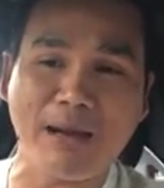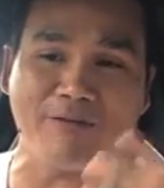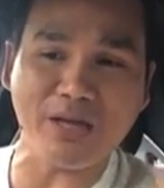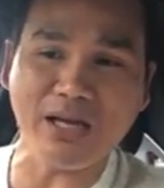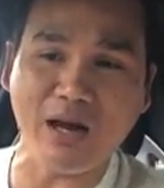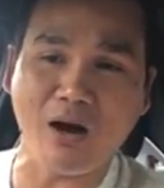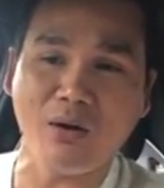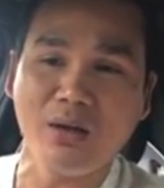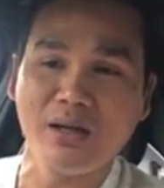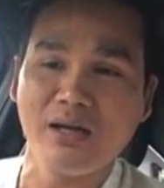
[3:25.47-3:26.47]

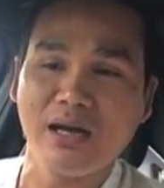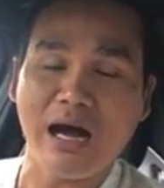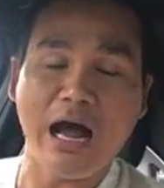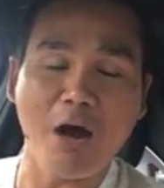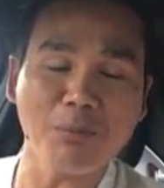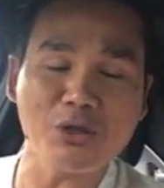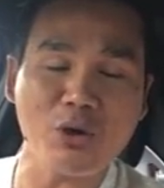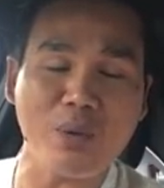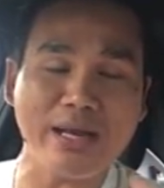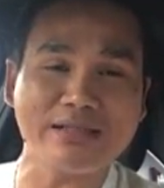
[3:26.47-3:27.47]
video helps
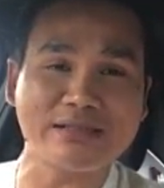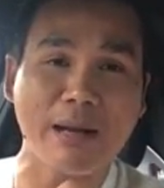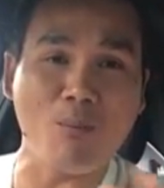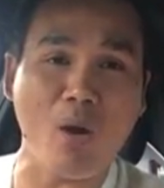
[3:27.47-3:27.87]
you in some